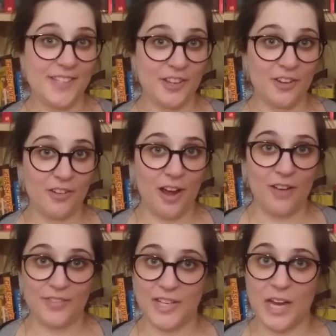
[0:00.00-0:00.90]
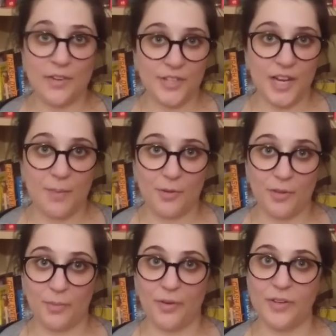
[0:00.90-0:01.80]
so after counting up all
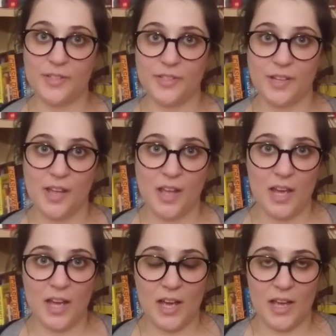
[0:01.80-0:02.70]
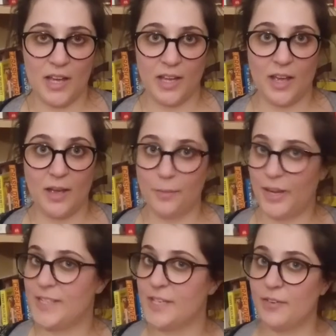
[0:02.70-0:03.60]
the books, I am
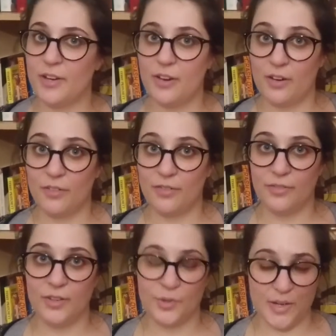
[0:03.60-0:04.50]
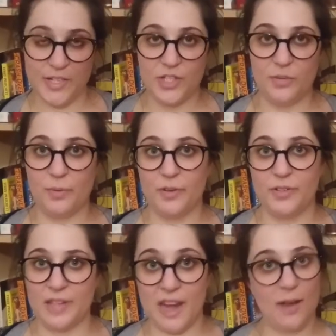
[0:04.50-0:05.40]
getting rid of 22
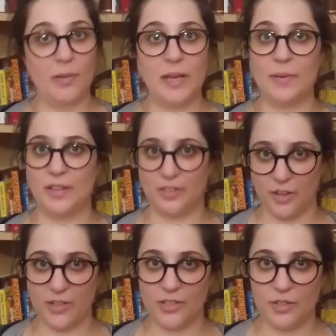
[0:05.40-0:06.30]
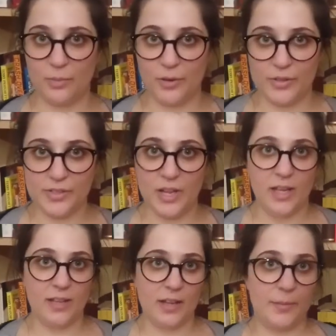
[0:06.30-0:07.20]
books and I'm keeping 32 books.
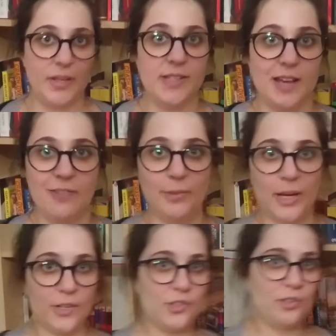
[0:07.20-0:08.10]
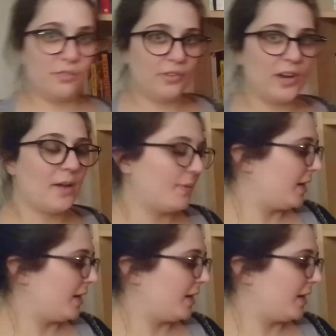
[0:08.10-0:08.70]
That means I've managed to free up